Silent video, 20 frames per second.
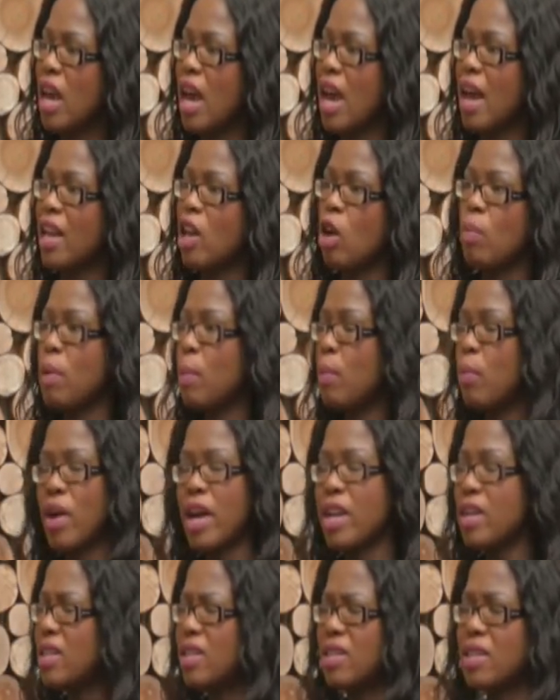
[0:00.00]
and I'll be
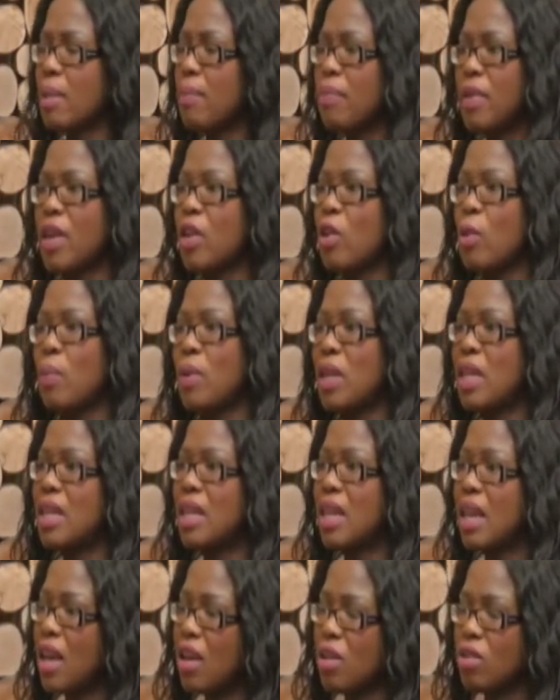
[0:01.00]
branded something
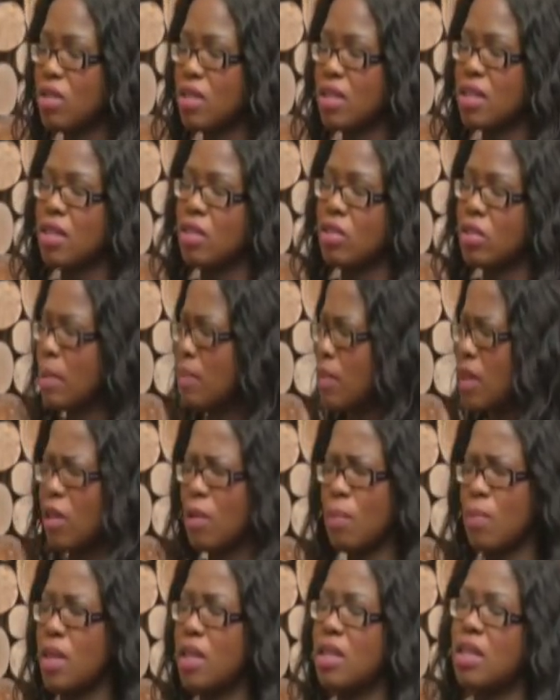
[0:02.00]
completely else, so something
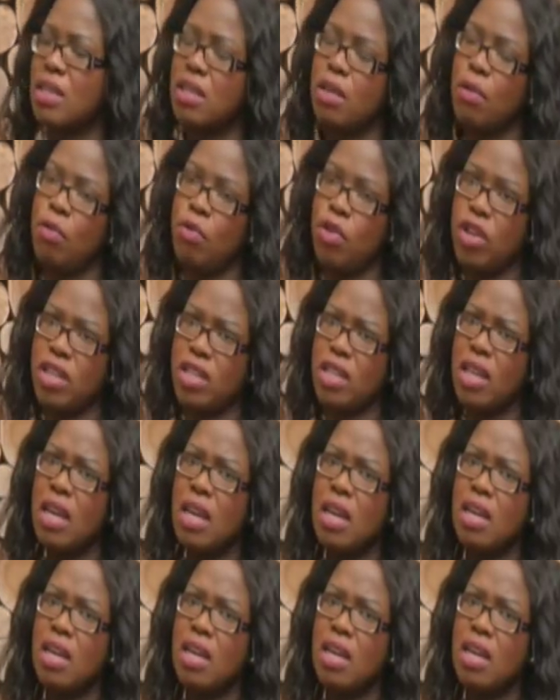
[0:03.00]
completely different.